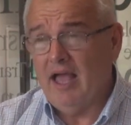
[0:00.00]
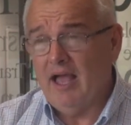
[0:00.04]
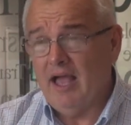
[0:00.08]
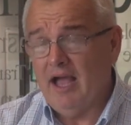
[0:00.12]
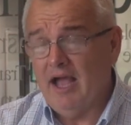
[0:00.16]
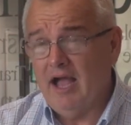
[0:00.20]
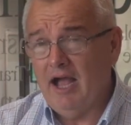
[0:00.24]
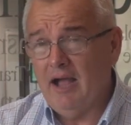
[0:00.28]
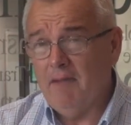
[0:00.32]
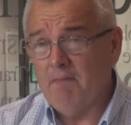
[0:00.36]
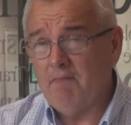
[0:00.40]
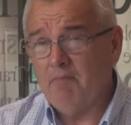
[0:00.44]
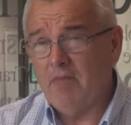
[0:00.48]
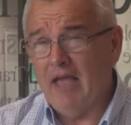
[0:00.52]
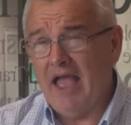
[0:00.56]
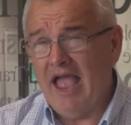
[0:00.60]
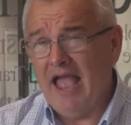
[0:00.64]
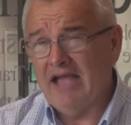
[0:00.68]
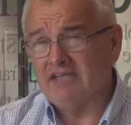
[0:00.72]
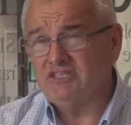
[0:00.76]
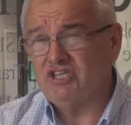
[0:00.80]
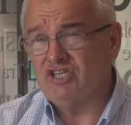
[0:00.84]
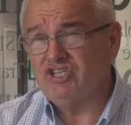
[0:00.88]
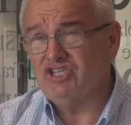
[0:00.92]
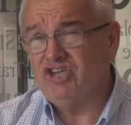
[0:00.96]

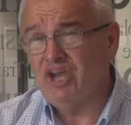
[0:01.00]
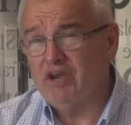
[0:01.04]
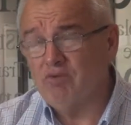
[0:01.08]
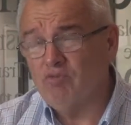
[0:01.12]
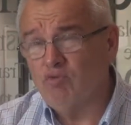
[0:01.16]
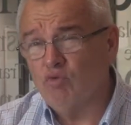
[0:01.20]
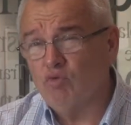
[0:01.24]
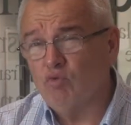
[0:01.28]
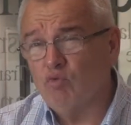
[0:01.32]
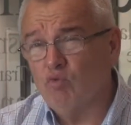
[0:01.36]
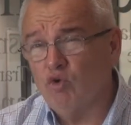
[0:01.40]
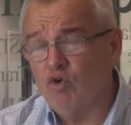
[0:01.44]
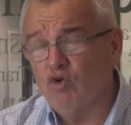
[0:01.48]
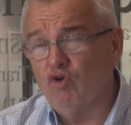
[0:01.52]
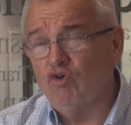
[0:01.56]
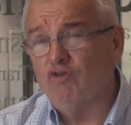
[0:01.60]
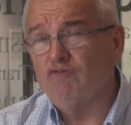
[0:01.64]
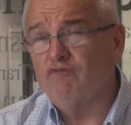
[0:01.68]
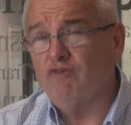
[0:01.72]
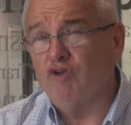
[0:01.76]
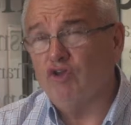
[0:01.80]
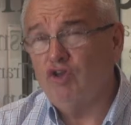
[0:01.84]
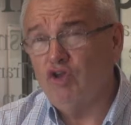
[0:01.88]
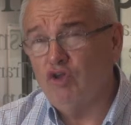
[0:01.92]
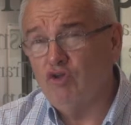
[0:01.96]
As a general
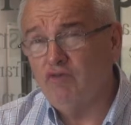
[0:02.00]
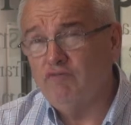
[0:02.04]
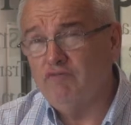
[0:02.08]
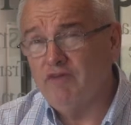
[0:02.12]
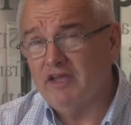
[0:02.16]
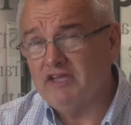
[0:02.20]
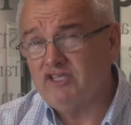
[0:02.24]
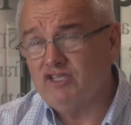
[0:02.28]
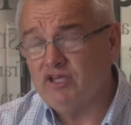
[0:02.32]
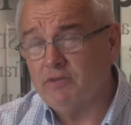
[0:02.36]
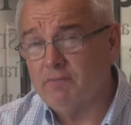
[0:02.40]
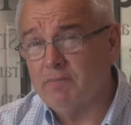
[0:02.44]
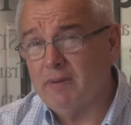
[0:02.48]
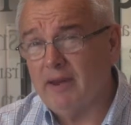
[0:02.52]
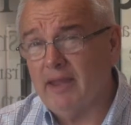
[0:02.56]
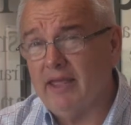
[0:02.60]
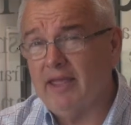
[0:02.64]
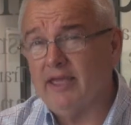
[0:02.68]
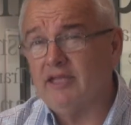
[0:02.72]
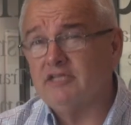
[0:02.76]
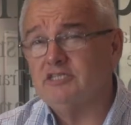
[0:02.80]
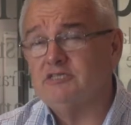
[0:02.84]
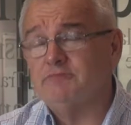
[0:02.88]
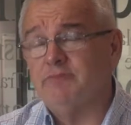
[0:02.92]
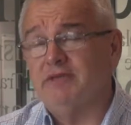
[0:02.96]
rule for new venture
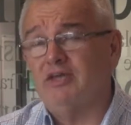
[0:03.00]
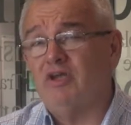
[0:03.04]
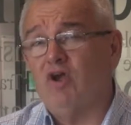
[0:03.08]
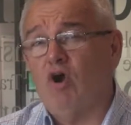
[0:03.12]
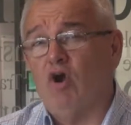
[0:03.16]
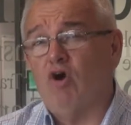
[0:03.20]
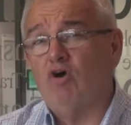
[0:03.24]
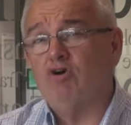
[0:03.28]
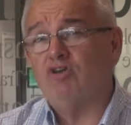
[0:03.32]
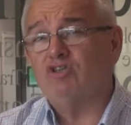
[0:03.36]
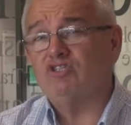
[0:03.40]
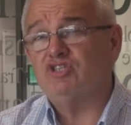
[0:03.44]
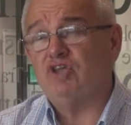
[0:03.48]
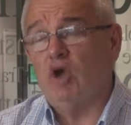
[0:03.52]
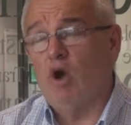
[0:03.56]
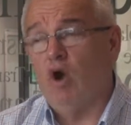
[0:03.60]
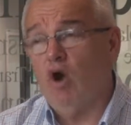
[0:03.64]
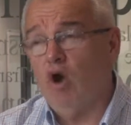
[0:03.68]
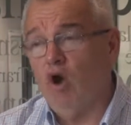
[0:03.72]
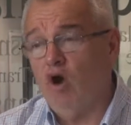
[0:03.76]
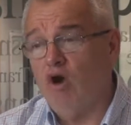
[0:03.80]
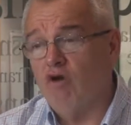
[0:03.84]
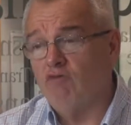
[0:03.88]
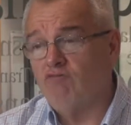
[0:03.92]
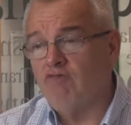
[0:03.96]
plans, because
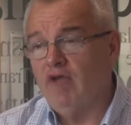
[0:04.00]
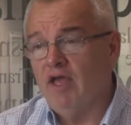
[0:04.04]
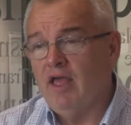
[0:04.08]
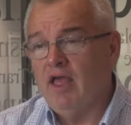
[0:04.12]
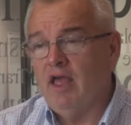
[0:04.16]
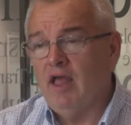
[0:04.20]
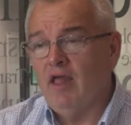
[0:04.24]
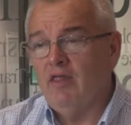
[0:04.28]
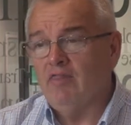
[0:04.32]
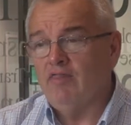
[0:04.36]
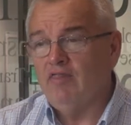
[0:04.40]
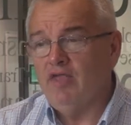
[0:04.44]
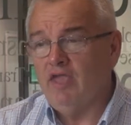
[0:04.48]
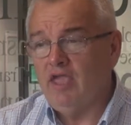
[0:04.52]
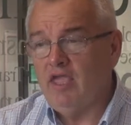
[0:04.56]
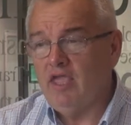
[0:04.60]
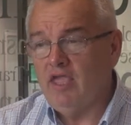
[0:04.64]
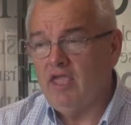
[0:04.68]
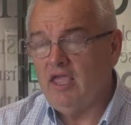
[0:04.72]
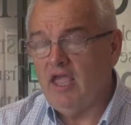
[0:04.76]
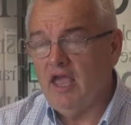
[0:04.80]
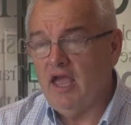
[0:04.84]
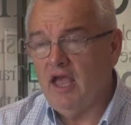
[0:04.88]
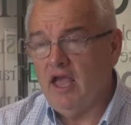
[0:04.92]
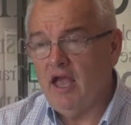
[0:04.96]
of
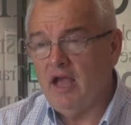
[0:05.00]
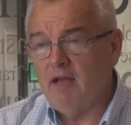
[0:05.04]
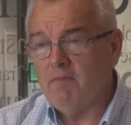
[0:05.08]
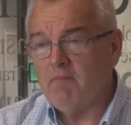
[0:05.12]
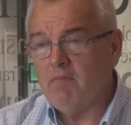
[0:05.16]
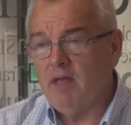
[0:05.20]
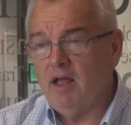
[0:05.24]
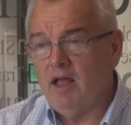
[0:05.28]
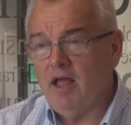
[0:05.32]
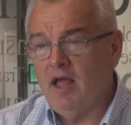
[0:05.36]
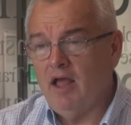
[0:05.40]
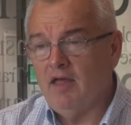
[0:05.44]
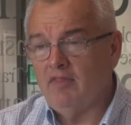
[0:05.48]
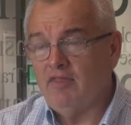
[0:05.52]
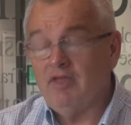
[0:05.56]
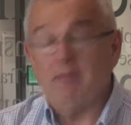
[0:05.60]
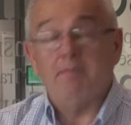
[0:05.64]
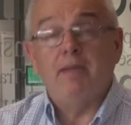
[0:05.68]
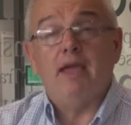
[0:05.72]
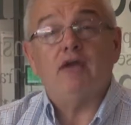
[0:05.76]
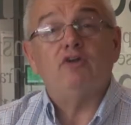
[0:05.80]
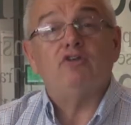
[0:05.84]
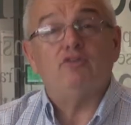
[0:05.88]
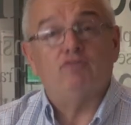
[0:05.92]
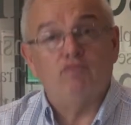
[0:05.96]
the
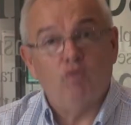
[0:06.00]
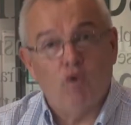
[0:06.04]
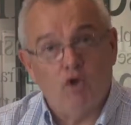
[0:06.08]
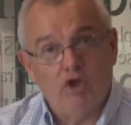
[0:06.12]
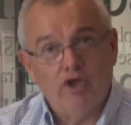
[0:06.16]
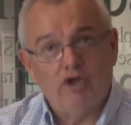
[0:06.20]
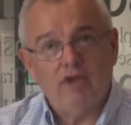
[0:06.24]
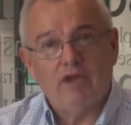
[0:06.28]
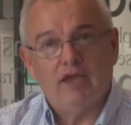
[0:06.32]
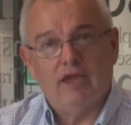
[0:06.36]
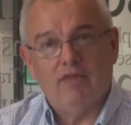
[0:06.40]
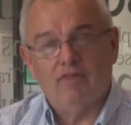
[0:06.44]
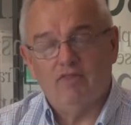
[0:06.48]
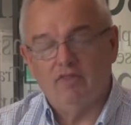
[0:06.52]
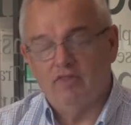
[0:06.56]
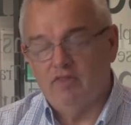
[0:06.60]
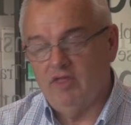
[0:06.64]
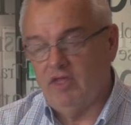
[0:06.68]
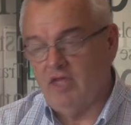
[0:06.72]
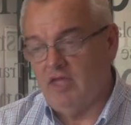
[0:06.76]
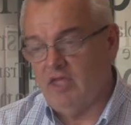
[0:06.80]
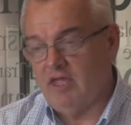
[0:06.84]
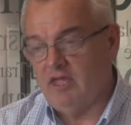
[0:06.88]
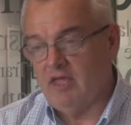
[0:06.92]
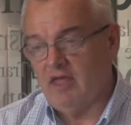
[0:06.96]
amount of work and
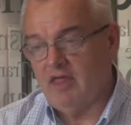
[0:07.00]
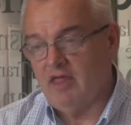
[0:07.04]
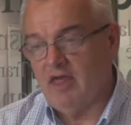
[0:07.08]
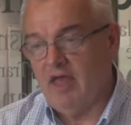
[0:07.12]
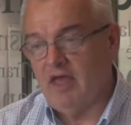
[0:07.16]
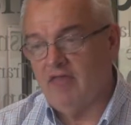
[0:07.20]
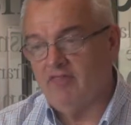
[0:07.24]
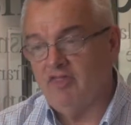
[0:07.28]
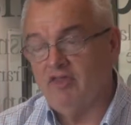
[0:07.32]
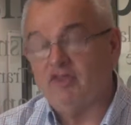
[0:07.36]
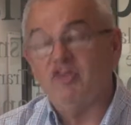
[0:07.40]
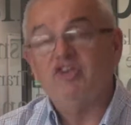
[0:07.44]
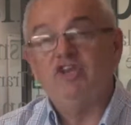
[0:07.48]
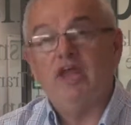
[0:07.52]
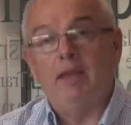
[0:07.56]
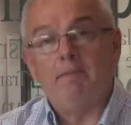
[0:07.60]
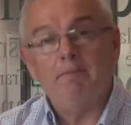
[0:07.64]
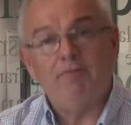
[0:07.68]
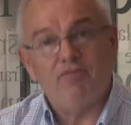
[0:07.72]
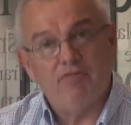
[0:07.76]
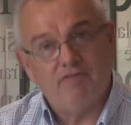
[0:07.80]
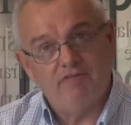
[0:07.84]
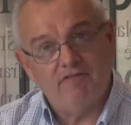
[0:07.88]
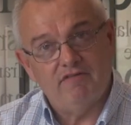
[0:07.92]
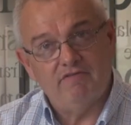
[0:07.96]
the
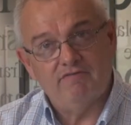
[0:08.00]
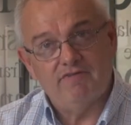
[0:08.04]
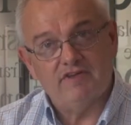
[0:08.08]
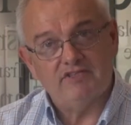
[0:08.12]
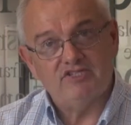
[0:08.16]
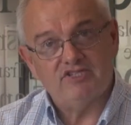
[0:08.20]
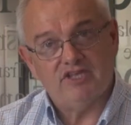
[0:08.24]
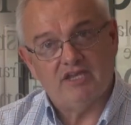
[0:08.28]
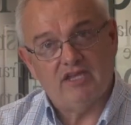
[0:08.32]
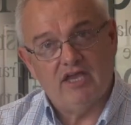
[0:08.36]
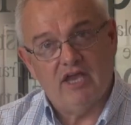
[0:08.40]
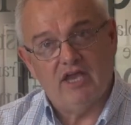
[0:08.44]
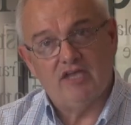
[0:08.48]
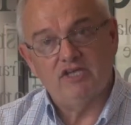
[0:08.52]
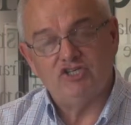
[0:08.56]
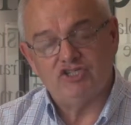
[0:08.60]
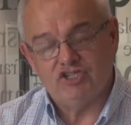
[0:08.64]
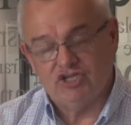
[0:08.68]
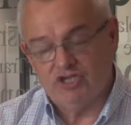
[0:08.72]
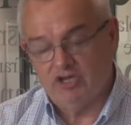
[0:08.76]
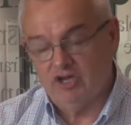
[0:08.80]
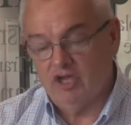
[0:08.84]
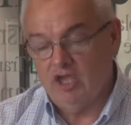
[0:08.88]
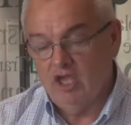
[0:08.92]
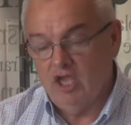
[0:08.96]
depth of
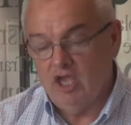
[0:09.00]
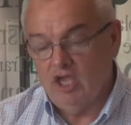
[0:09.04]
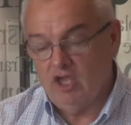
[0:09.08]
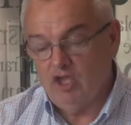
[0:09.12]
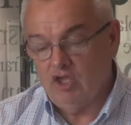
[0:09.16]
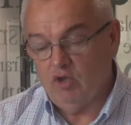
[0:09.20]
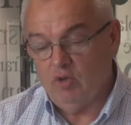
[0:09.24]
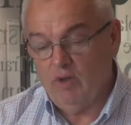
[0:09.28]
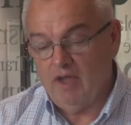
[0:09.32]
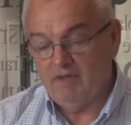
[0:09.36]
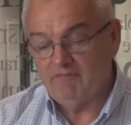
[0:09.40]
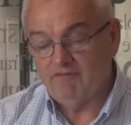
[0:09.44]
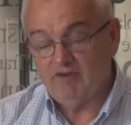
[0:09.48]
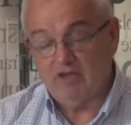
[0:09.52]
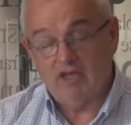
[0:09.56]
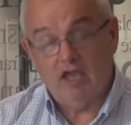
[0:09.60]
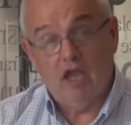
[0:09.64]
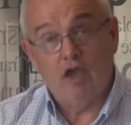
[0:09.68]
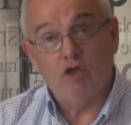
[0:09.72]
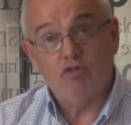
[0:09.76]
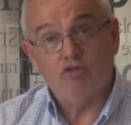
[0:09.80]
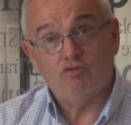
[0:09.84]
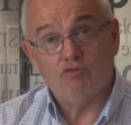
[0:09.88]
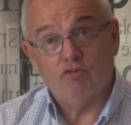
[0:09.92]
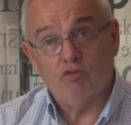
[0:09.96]
investigation you have to
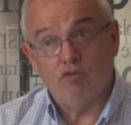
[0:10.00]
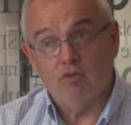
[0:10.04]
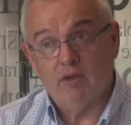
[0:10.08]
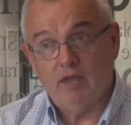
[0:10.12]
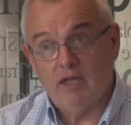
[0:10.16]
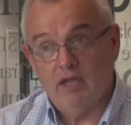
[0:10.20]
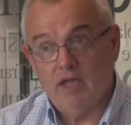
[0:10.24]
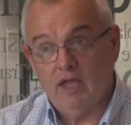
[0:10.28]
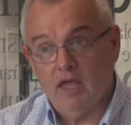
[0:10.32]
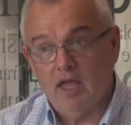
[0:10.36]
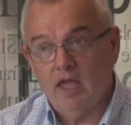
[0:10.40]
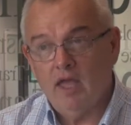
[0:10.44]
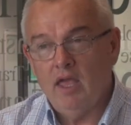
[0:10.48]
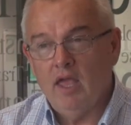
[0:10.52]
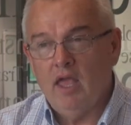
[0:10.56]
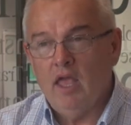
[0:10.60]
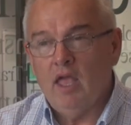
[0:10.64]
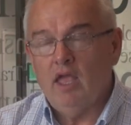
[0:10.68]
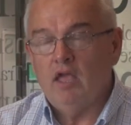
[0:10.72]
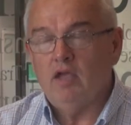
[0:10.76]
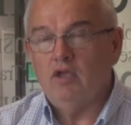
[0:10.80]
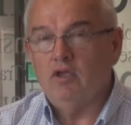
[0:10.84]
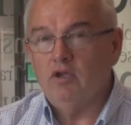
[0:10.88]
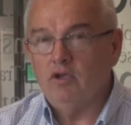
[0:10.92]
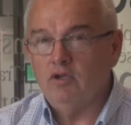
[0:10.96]
go through here,
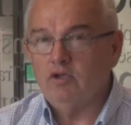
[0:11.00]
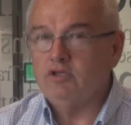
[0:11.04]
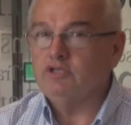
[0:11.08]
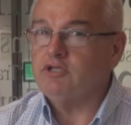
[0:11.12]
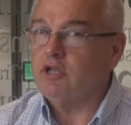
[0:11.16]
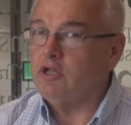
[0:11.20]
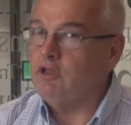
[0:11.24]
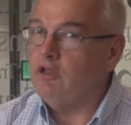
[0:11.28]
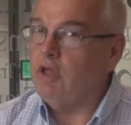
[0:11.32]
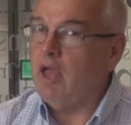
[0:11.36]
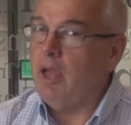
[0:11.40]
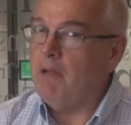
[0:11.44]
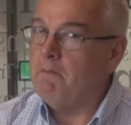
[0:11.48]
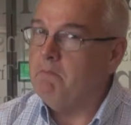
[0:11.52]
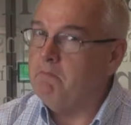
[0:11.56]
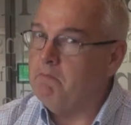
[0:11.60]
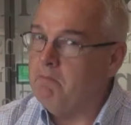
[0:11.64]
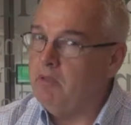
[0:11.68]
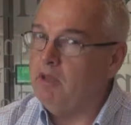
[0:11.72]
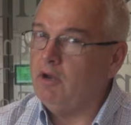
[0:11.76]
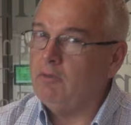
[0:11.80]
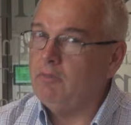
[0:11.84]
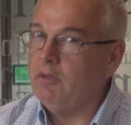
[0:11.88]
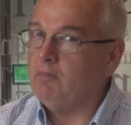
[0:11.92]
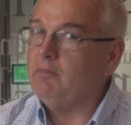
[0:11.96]
usually a
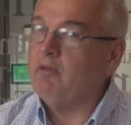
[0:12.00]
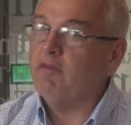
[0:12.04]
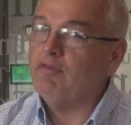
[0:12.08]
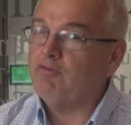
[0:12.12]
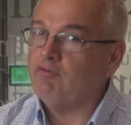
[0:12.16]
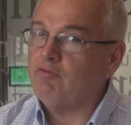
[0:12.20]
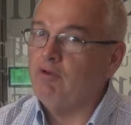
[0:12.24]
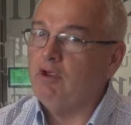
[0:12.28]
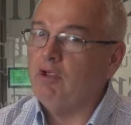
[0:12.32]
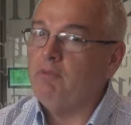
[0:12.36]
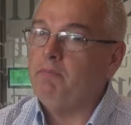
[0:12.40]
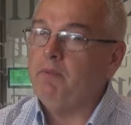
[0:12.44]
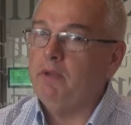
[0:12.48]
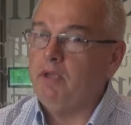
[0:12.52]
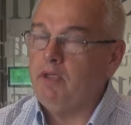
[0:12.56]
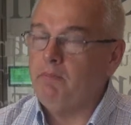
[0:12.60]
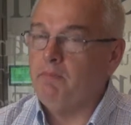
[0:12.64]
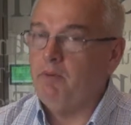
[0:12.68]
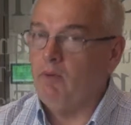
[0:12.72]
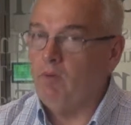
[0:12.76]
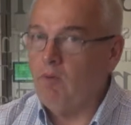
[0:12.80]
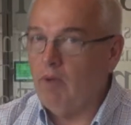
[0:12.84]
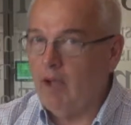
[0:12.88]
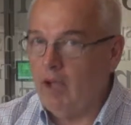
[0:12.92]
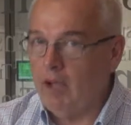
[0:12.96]
minimum of 3
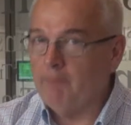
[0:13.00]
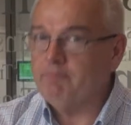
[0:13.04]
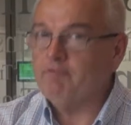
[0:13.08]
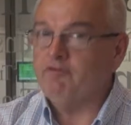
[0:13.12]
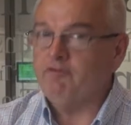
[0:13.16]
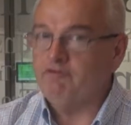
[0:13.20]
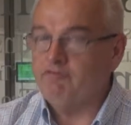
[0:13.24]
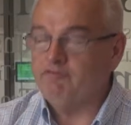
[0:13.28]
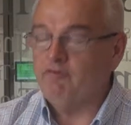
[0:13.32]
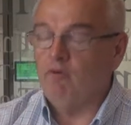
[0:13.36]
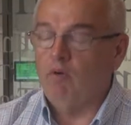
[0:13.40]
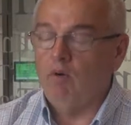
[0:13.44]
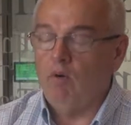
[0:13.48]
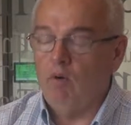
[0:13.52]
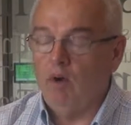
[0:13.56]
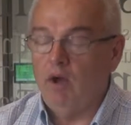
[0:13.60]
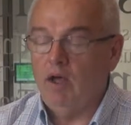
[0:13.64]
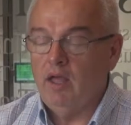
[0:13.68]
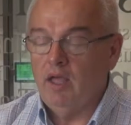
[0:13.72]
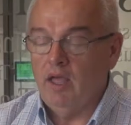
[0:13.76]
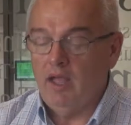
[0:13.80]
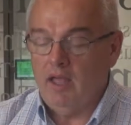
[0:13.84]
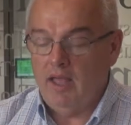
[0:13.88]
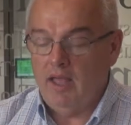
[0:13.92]
people, up to 4